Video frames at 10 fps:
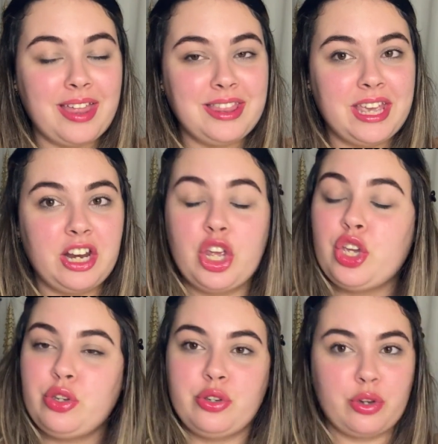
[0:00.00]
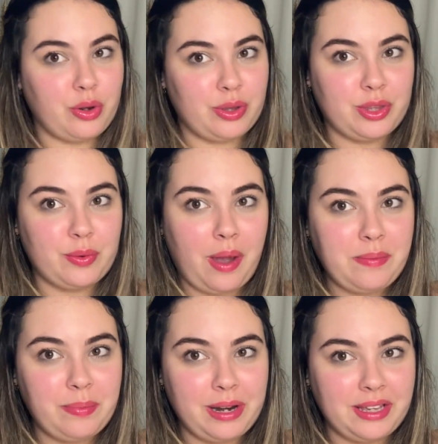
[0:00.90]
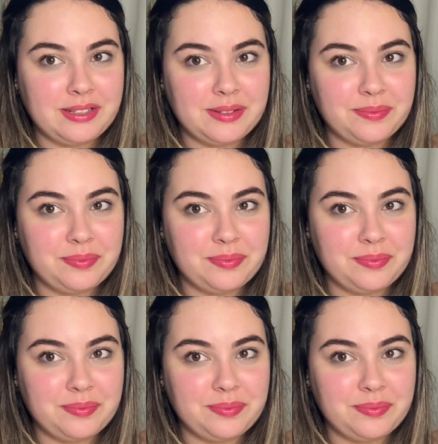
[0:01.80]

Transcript: then you're in the right place.